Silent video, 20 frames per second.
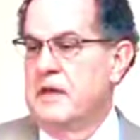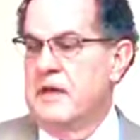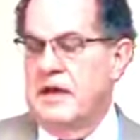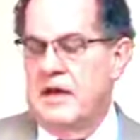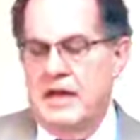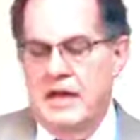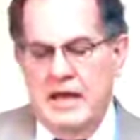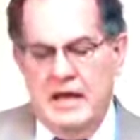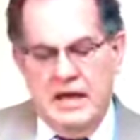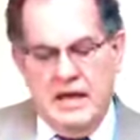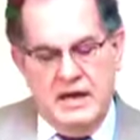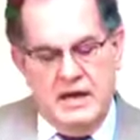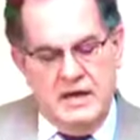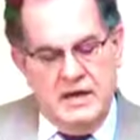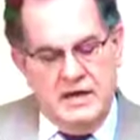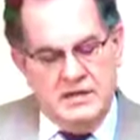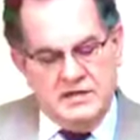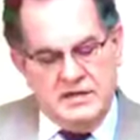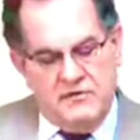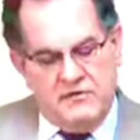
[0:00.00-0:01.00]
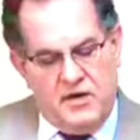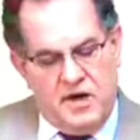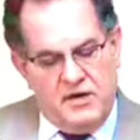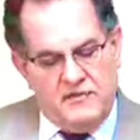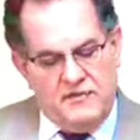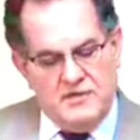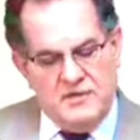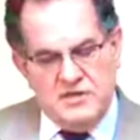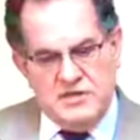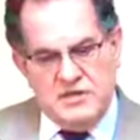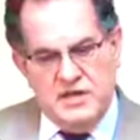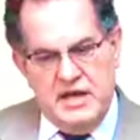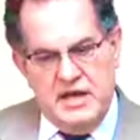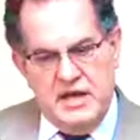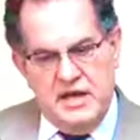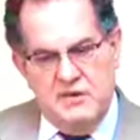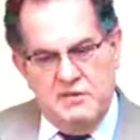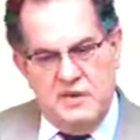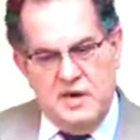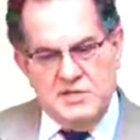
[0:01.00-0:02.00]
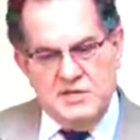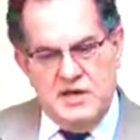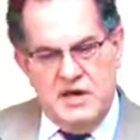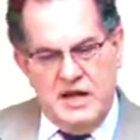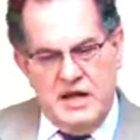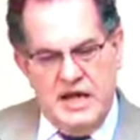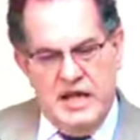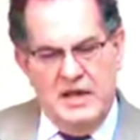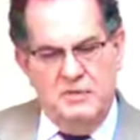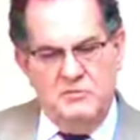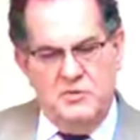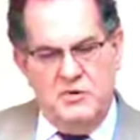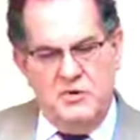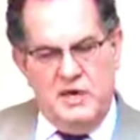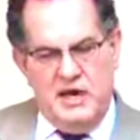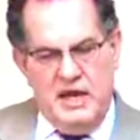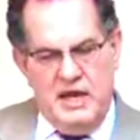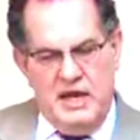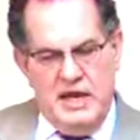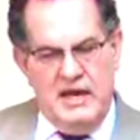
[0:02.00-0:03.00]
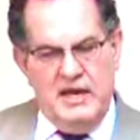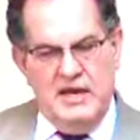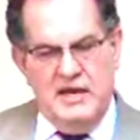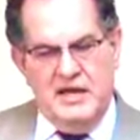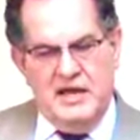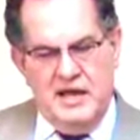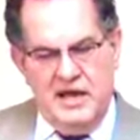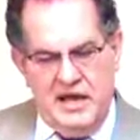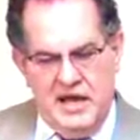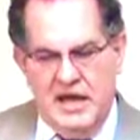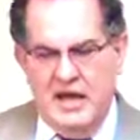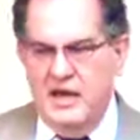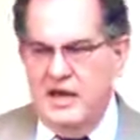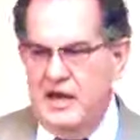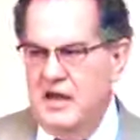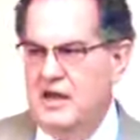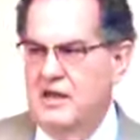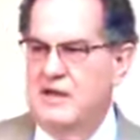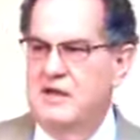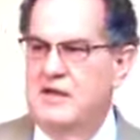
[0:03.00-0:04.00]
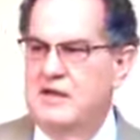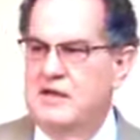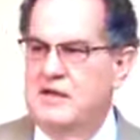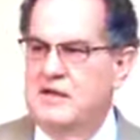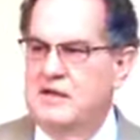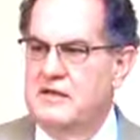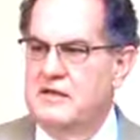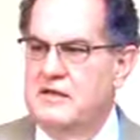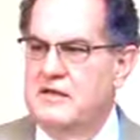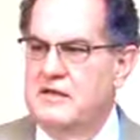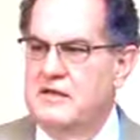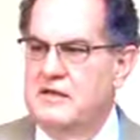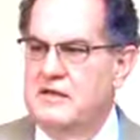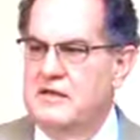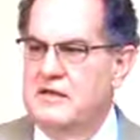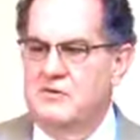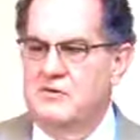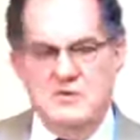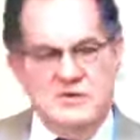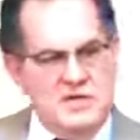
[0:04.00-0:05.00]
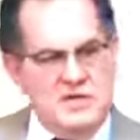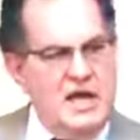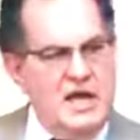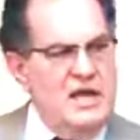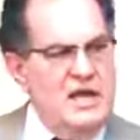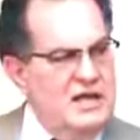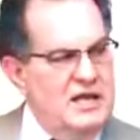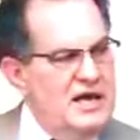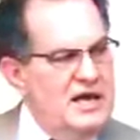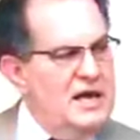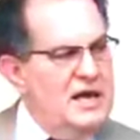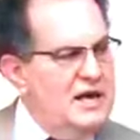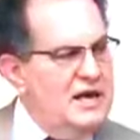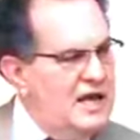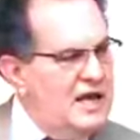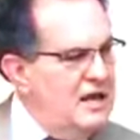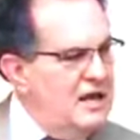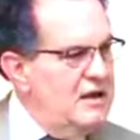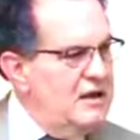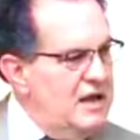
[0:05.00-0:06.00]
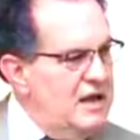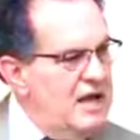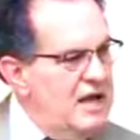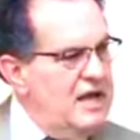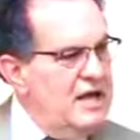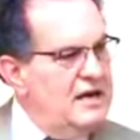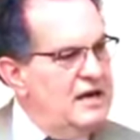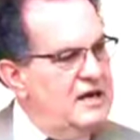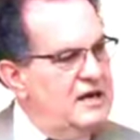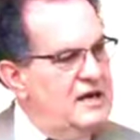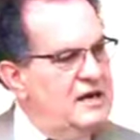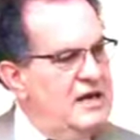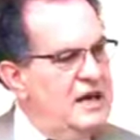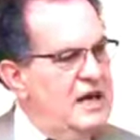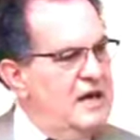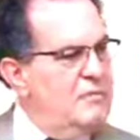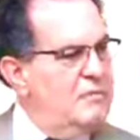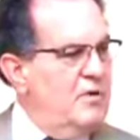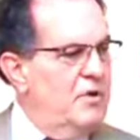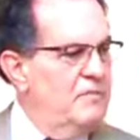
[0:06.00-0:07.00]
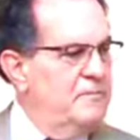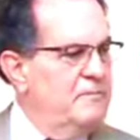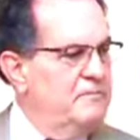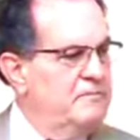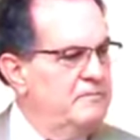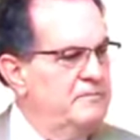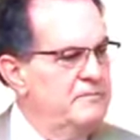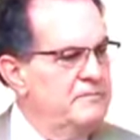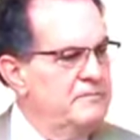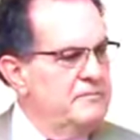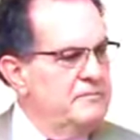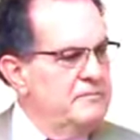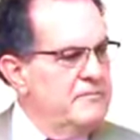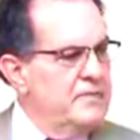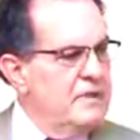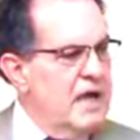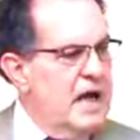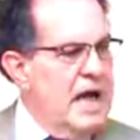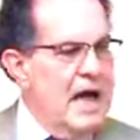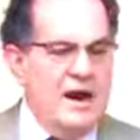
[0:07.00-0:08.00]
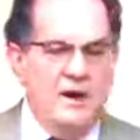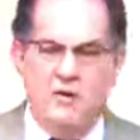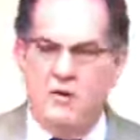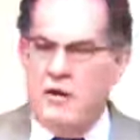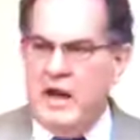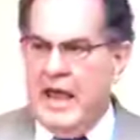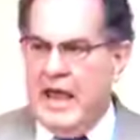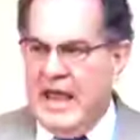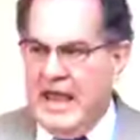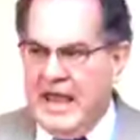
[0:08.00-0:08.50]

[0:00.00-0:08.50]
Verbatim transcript: And again, as I've often said, it wasn't Abel that hated Cain. It was Cain that hated Abel. I don't